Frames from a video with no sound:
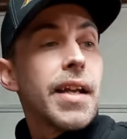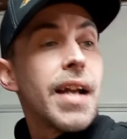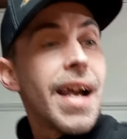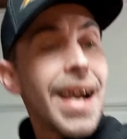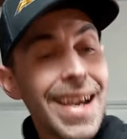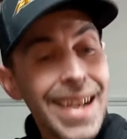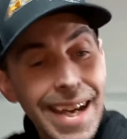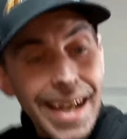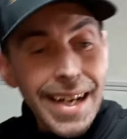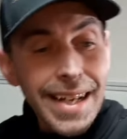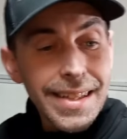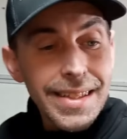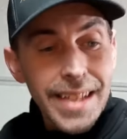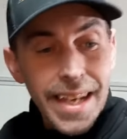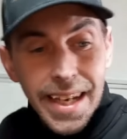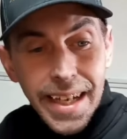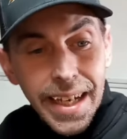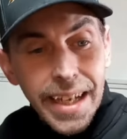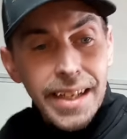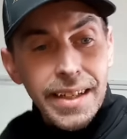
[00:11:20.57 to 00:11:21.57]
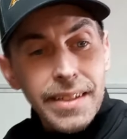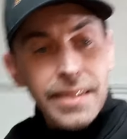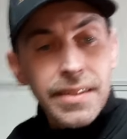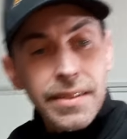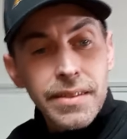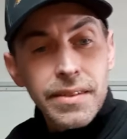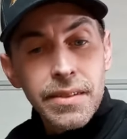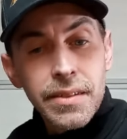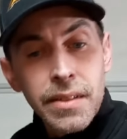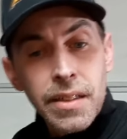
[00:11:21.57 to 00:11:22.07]
can I get a ticket
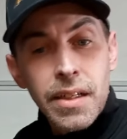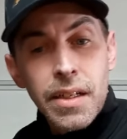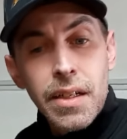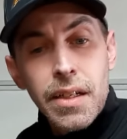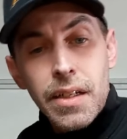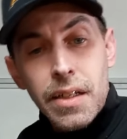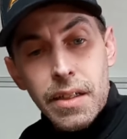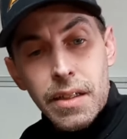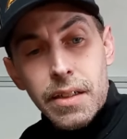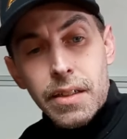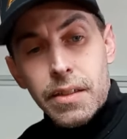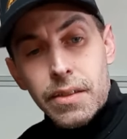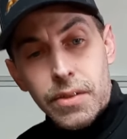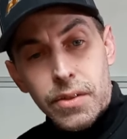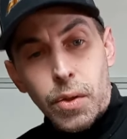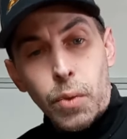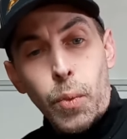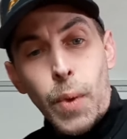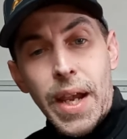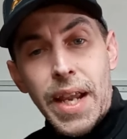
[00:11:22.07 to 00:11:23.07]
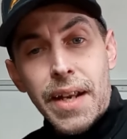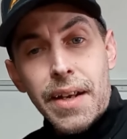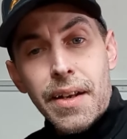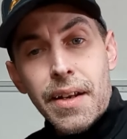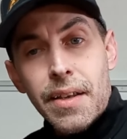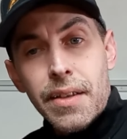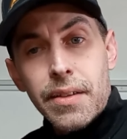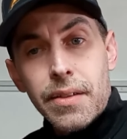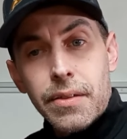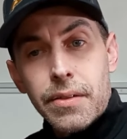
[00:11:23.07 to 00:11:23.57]
to
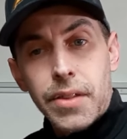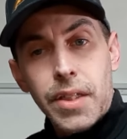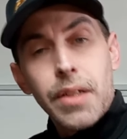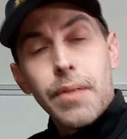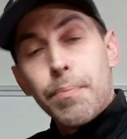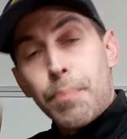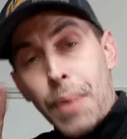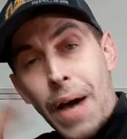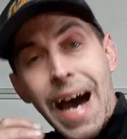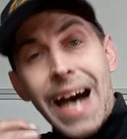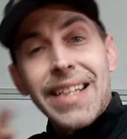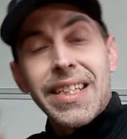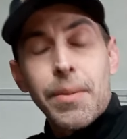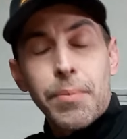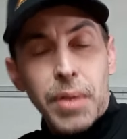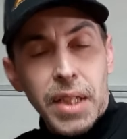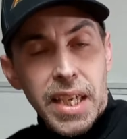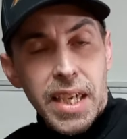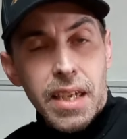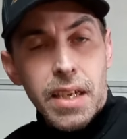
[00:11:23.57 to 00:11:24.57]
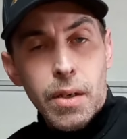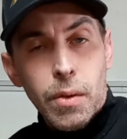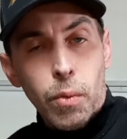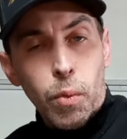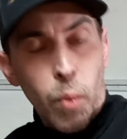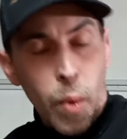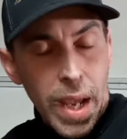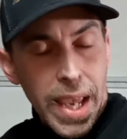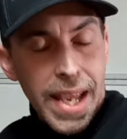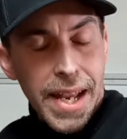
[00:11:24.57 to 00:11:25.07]
win, to possibly
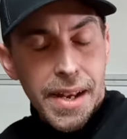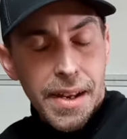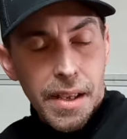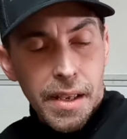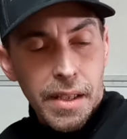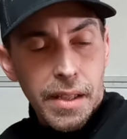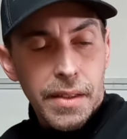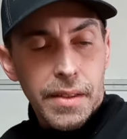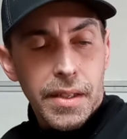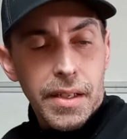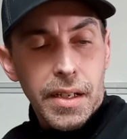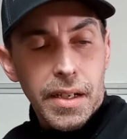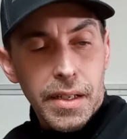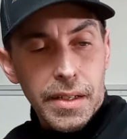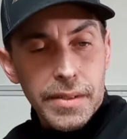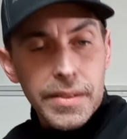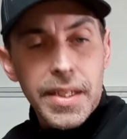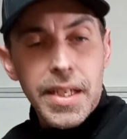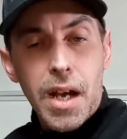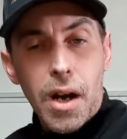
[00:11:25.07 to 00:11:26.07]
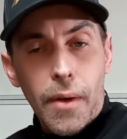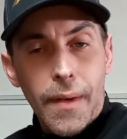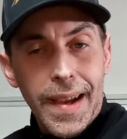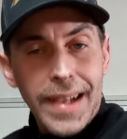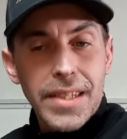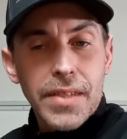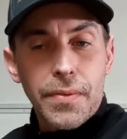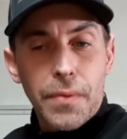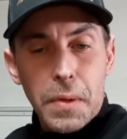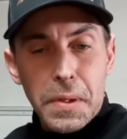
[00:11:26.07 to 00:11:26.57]
win the
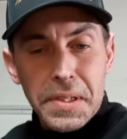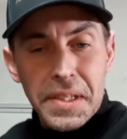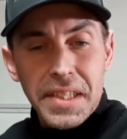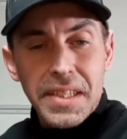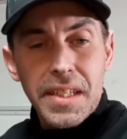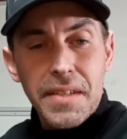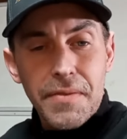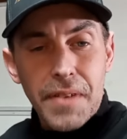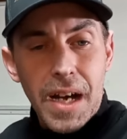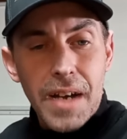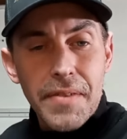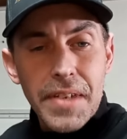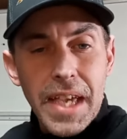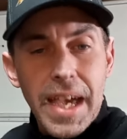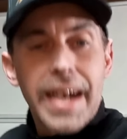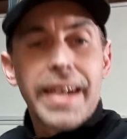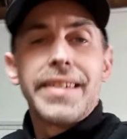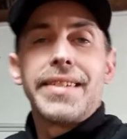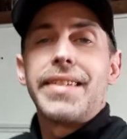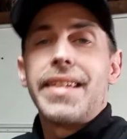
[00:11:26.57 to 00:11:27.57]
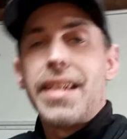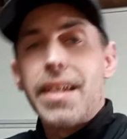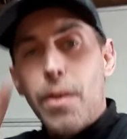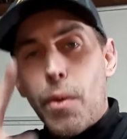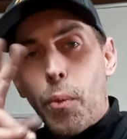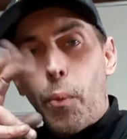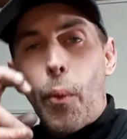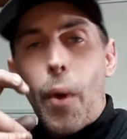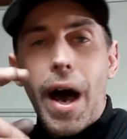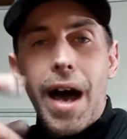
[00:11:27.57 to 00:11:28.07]
TRX 465 EX, the
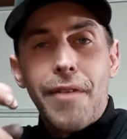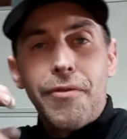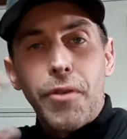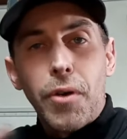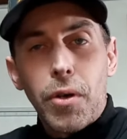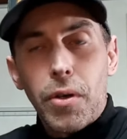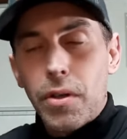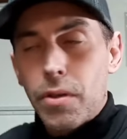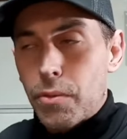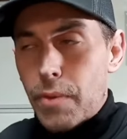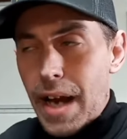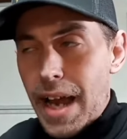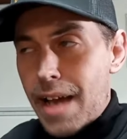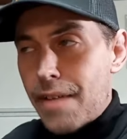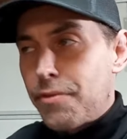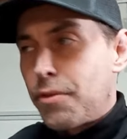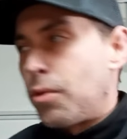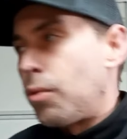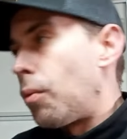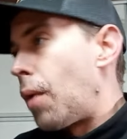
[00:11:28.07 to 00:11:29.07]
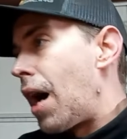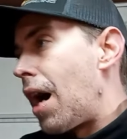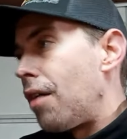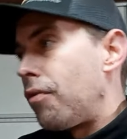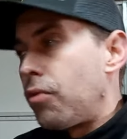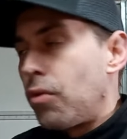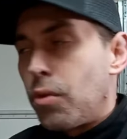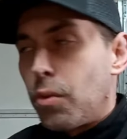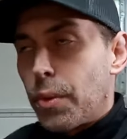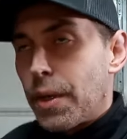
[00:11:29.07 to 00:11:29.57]
waffle, raffle,
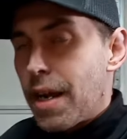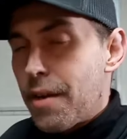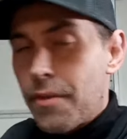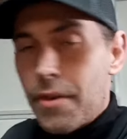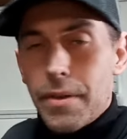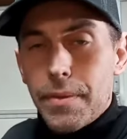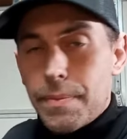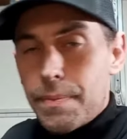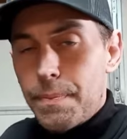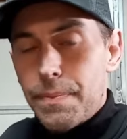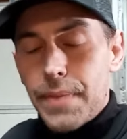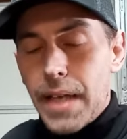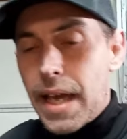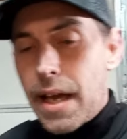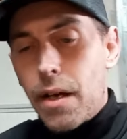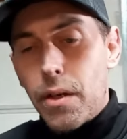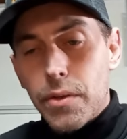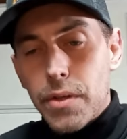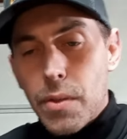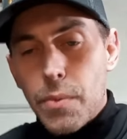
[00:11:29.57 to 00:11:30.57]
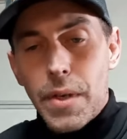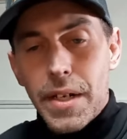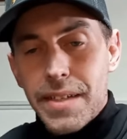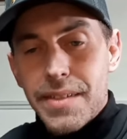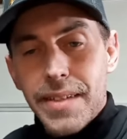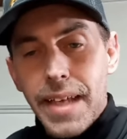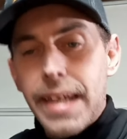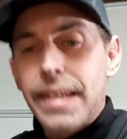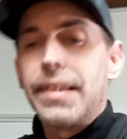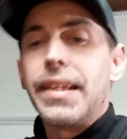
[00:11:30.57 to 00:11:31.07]
waffle, whatever the hell you want
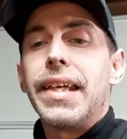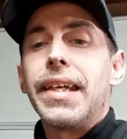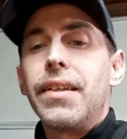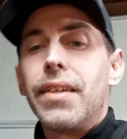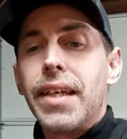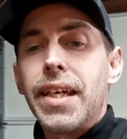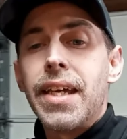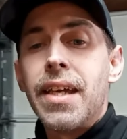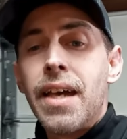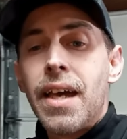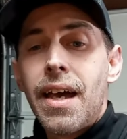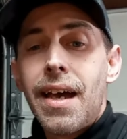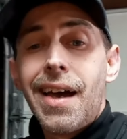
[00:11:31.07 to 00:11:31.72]
to say legally.